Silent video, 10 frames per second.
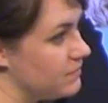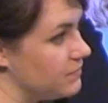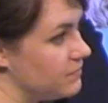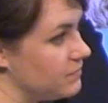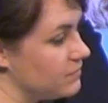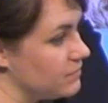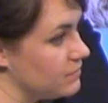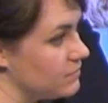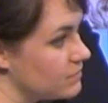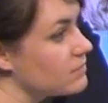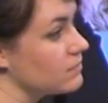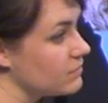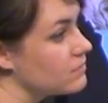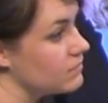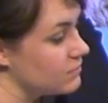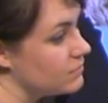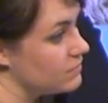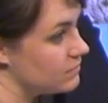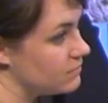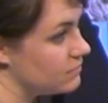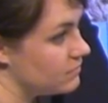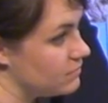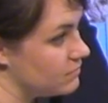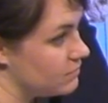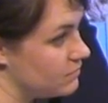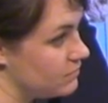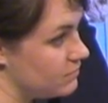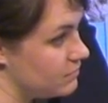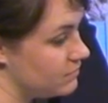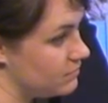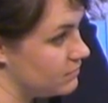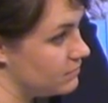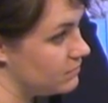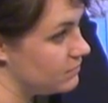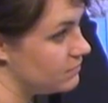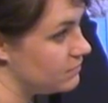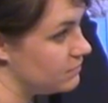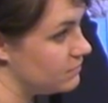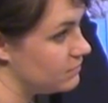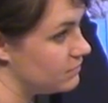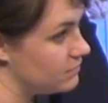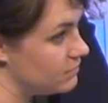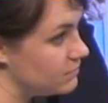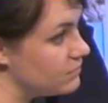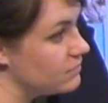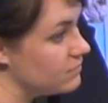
[no speech]